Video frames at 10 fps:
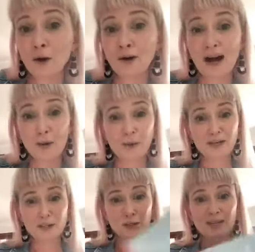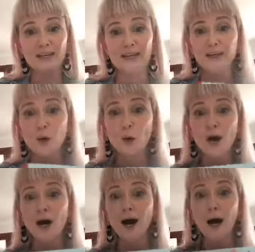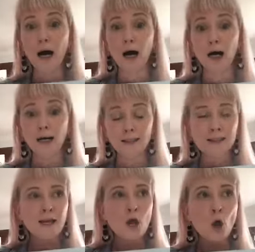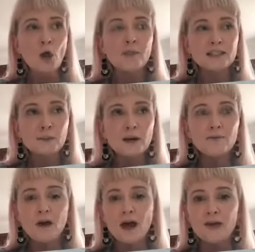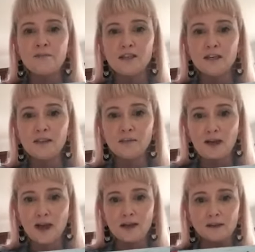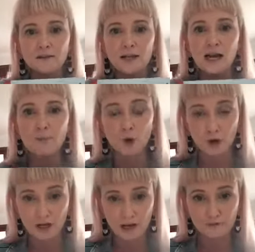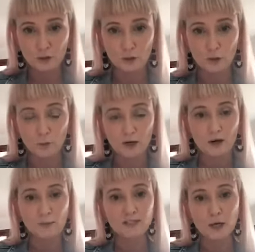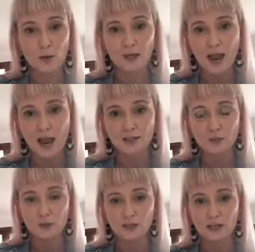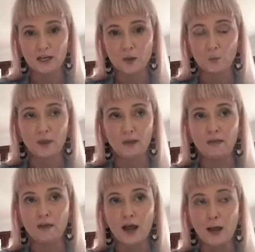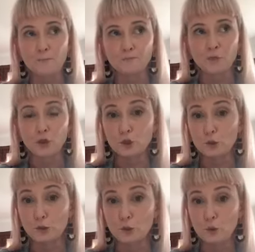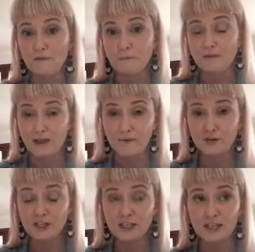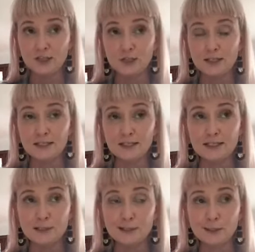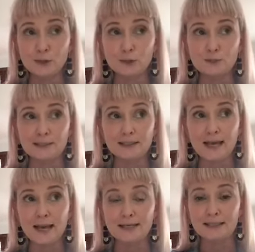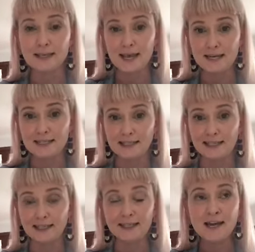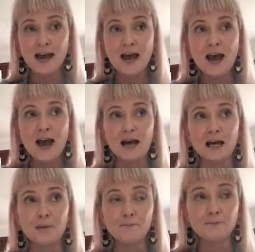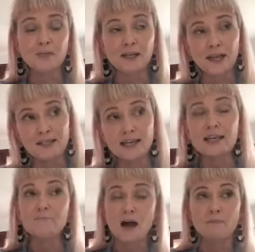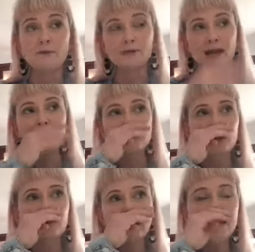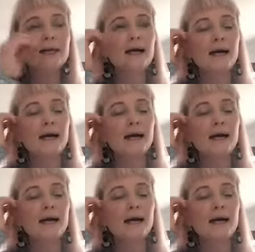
All right, One Tree. Whoa. This one arrived in the mail on an afternoon where I was going out to dinner with two of my favourite teachers, Linda O'Gorman and Kate Daly. Kate Daly might be related to me.